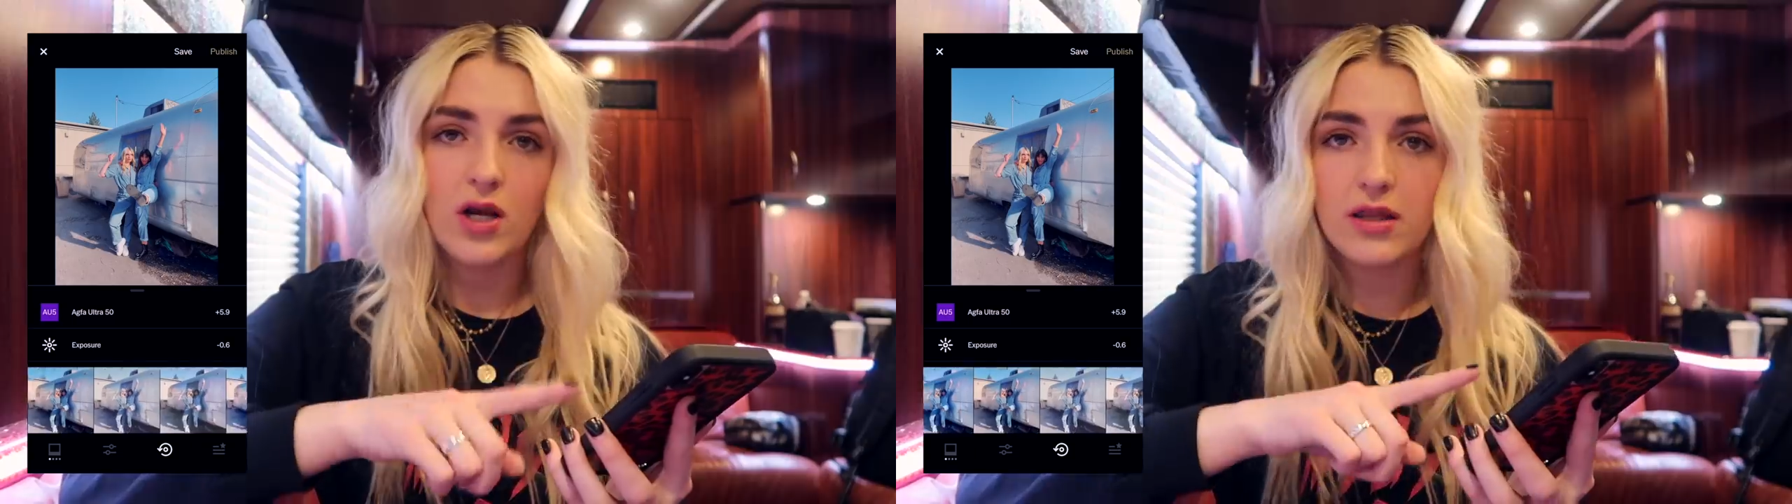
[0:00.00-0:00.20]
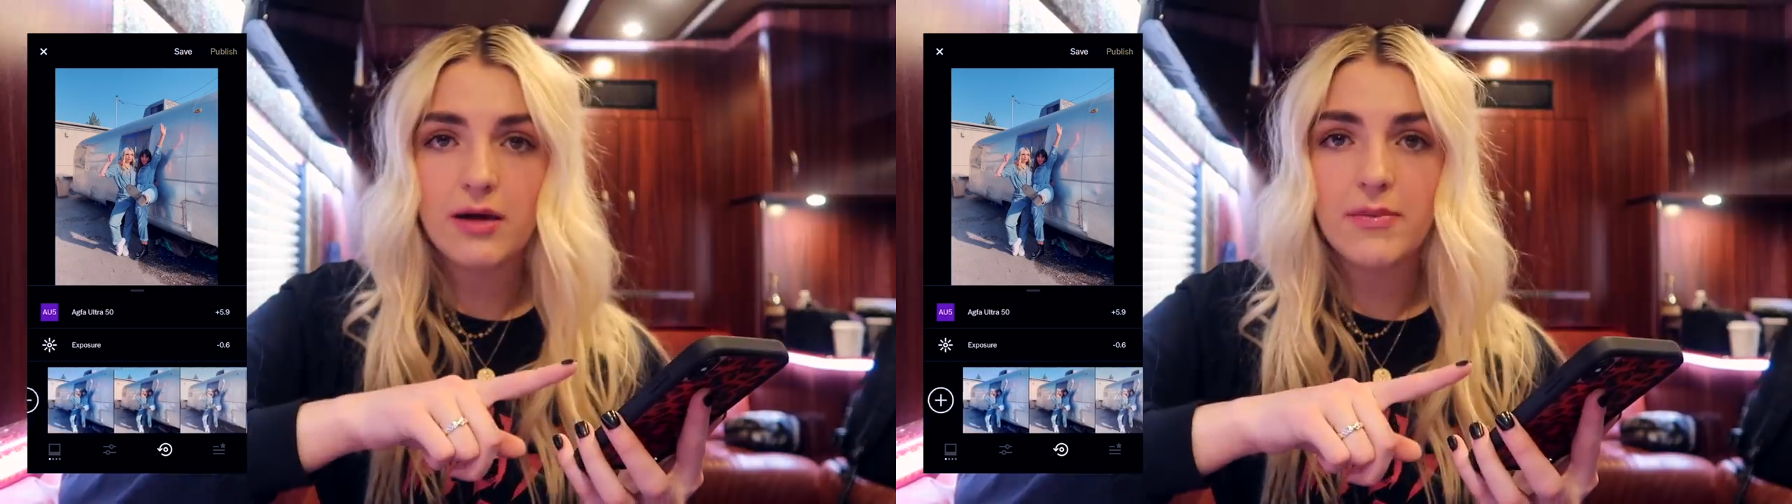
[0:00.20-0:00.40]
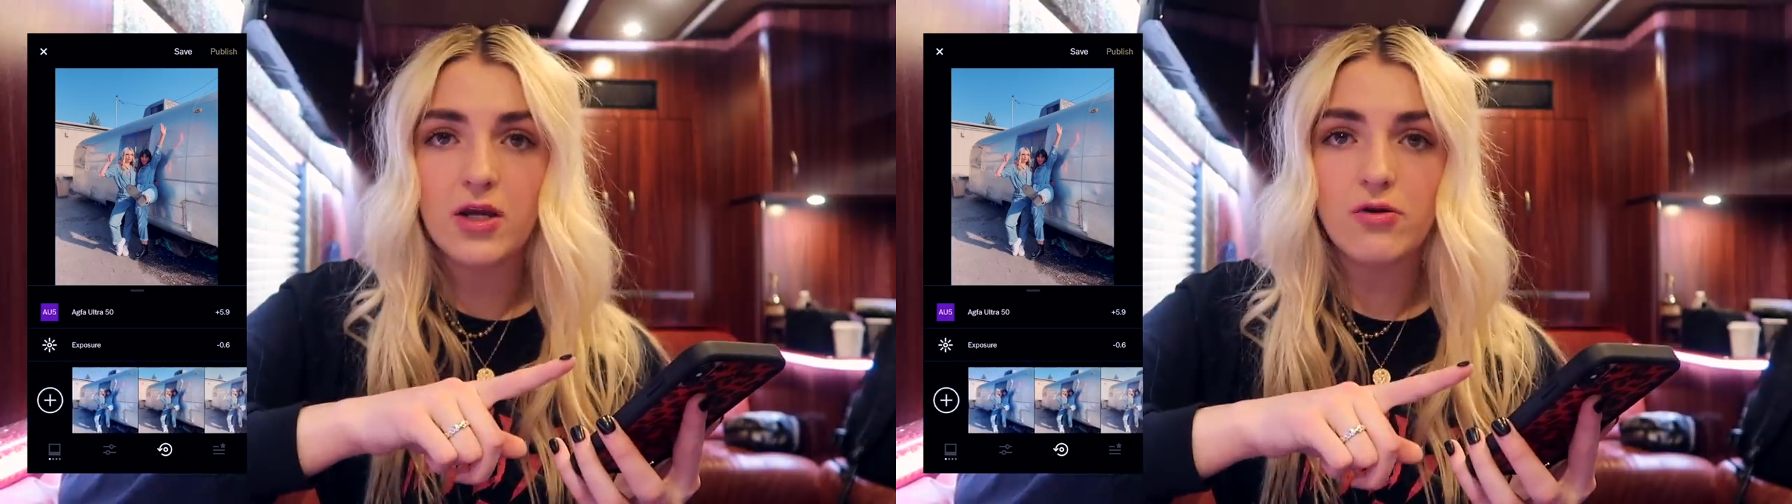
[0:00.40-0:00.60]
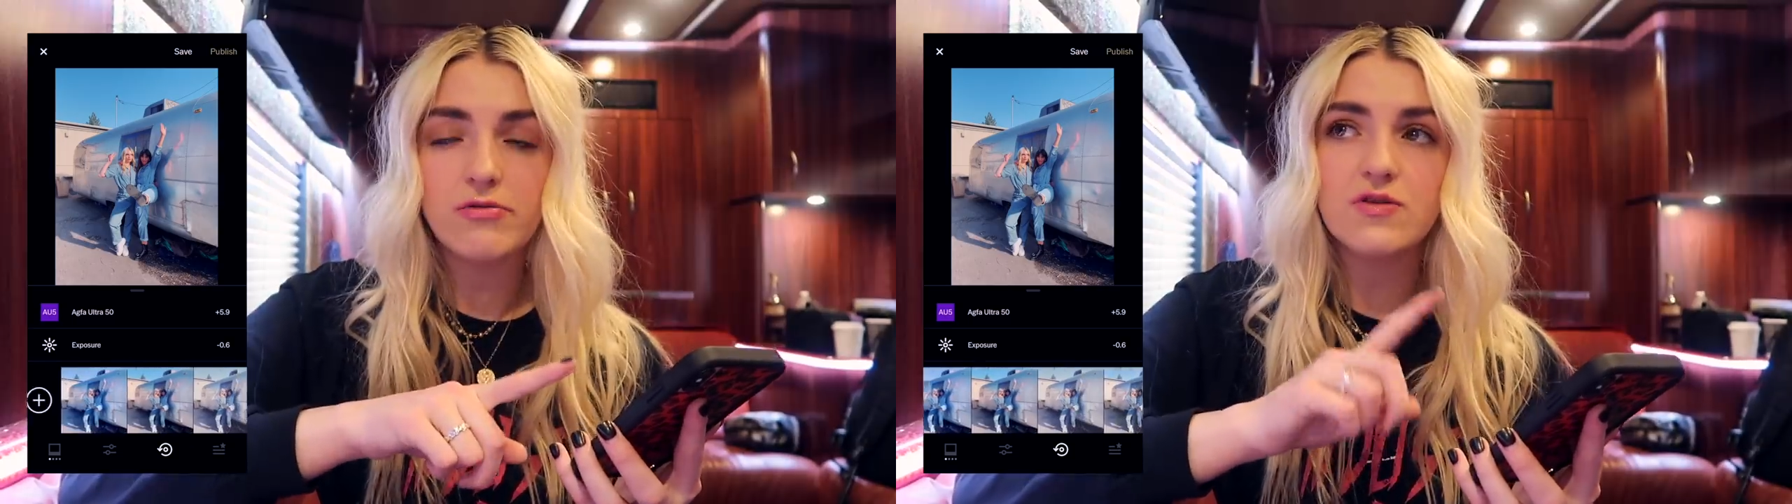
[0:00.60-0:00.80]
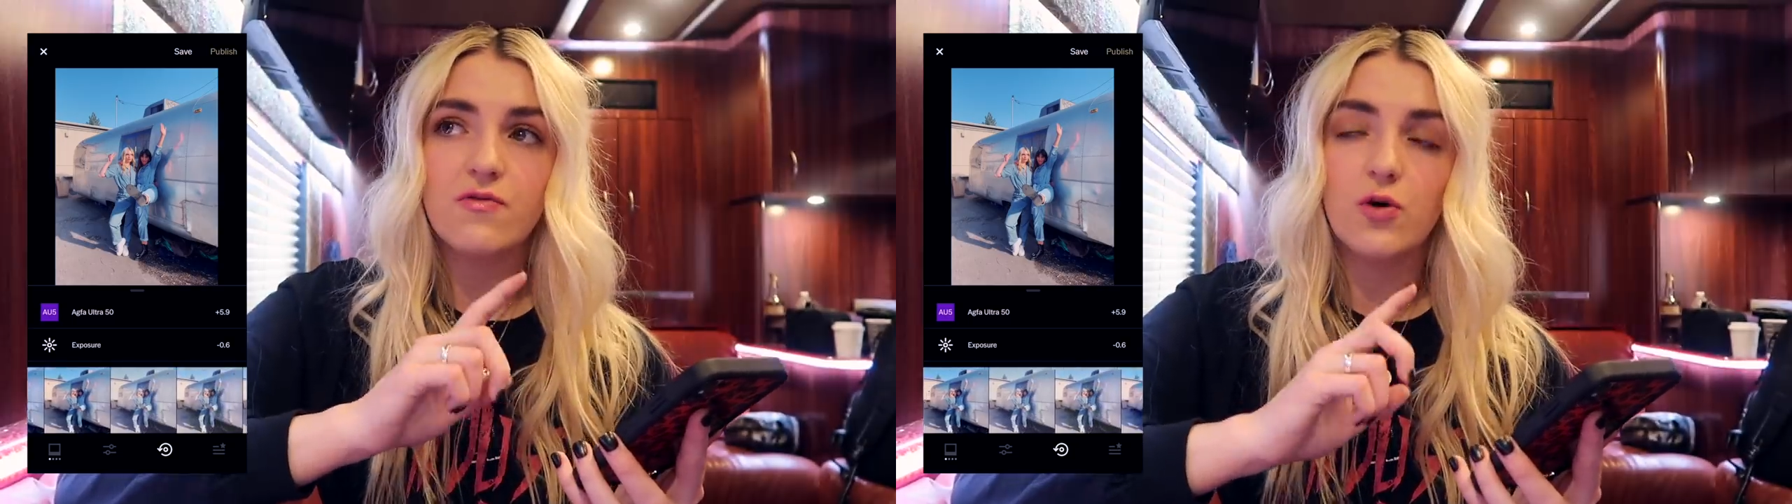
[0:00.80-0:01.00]
One of them I
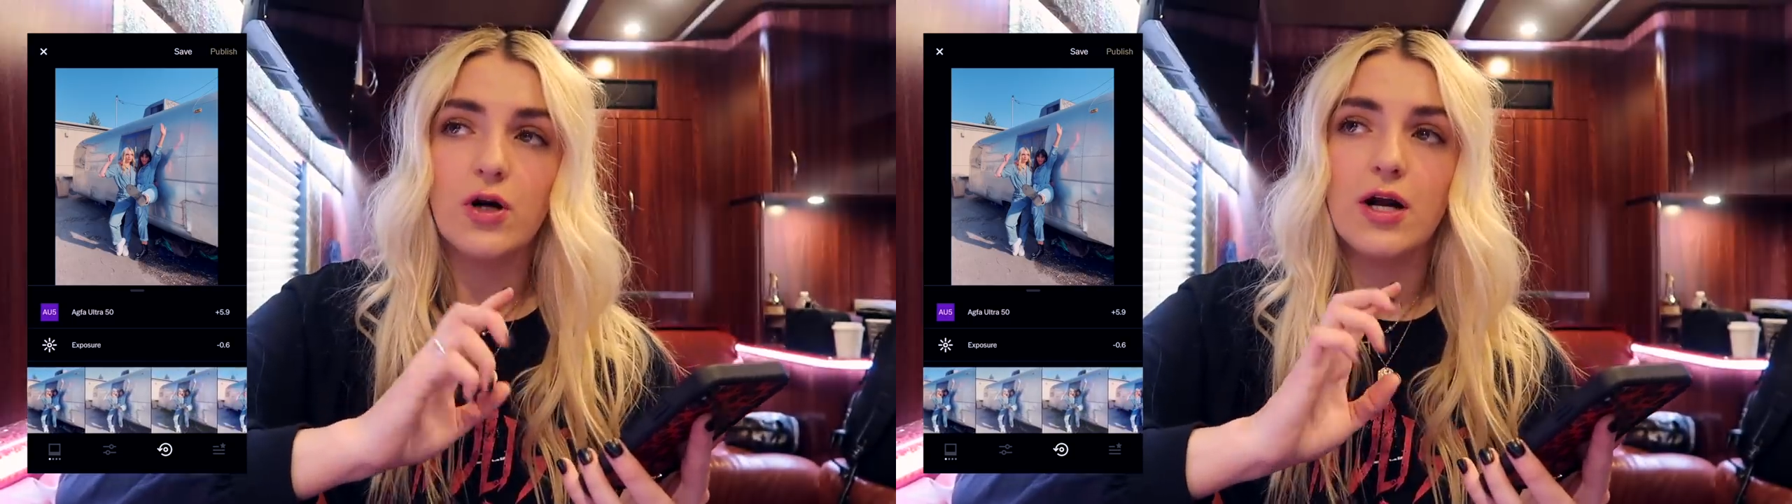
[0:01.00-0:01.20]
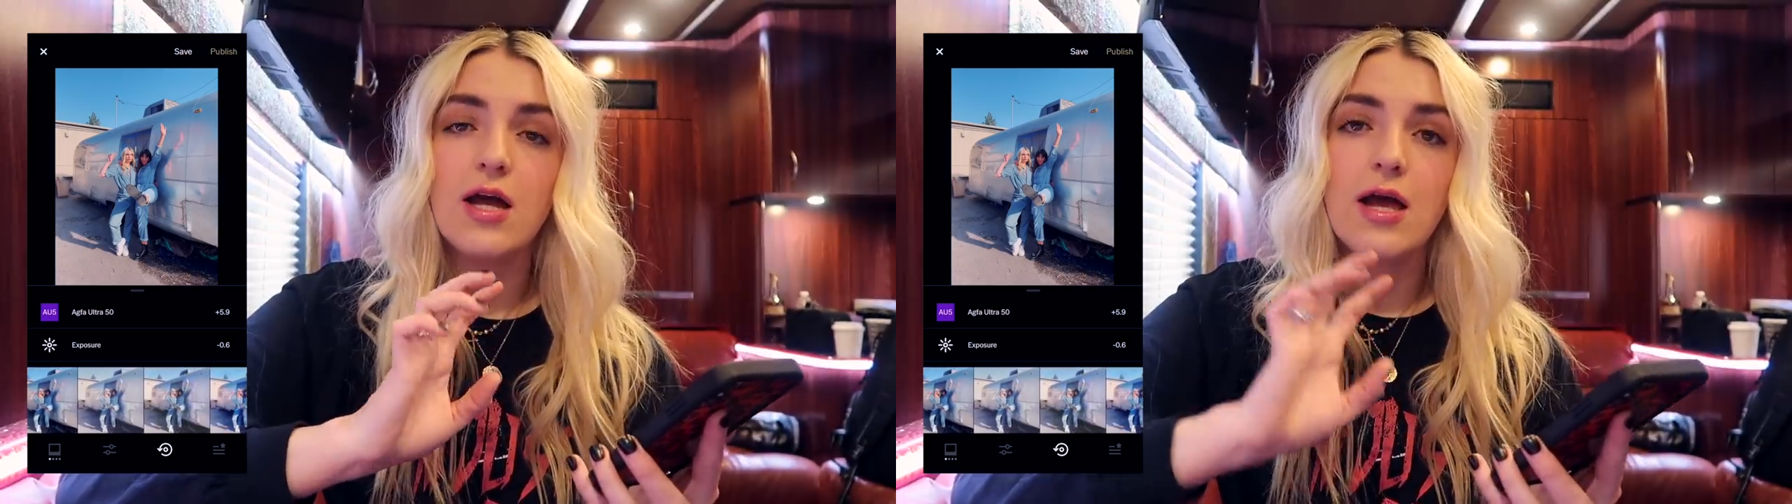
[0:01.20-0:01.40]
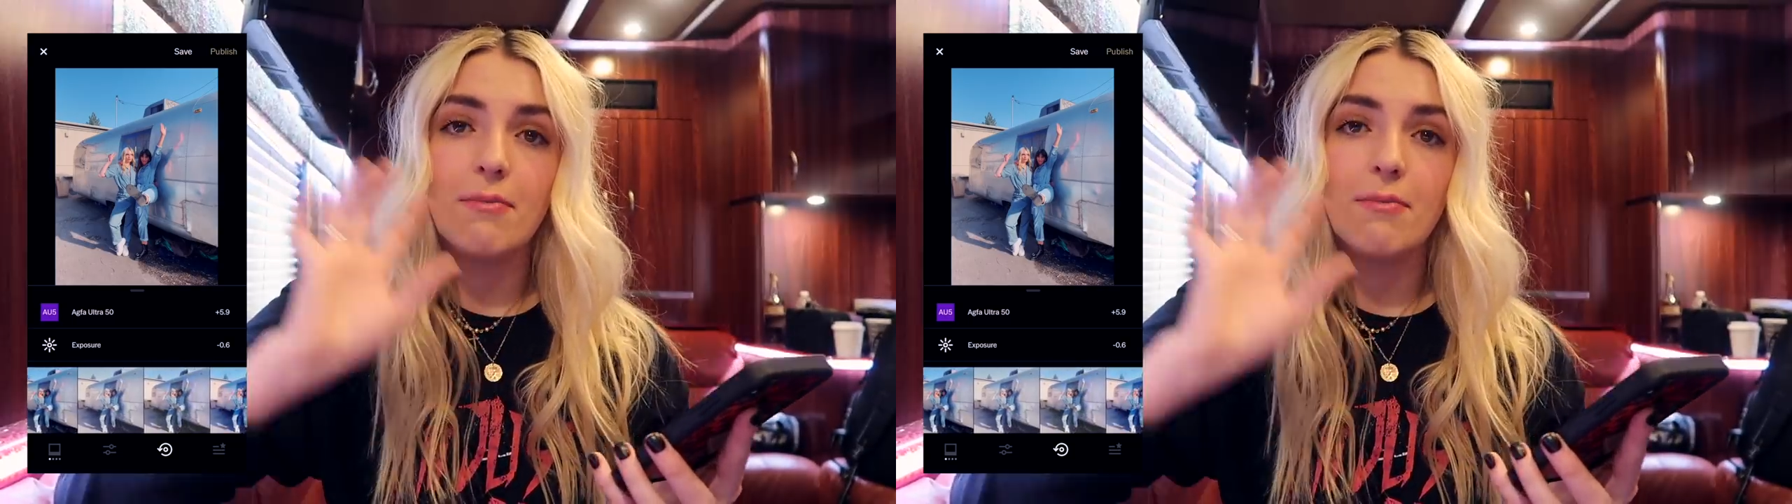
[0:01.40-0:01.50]
use for